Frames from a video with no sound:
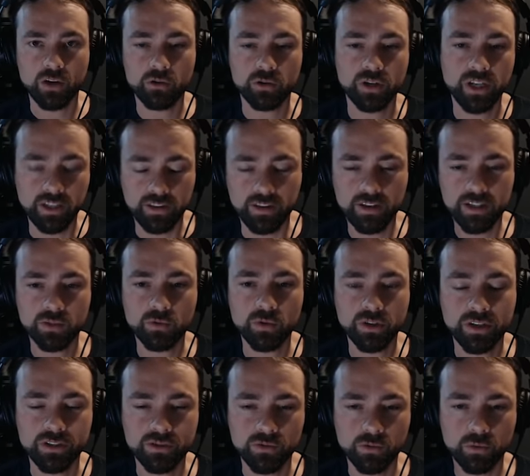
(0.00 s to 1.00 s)
Okay, this
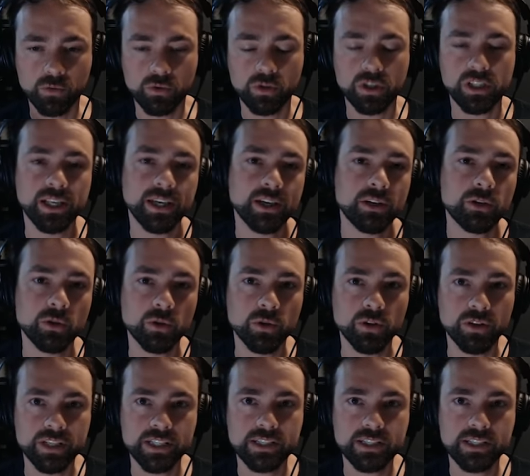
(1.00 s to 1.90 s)
one is really cool.